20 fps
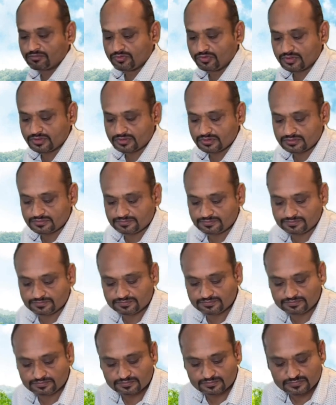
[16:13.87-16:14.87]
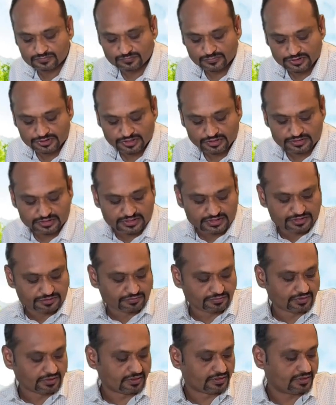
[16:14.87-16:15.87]
water, which I just
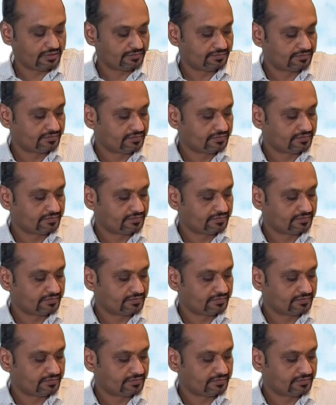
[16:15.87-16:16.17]
filled in.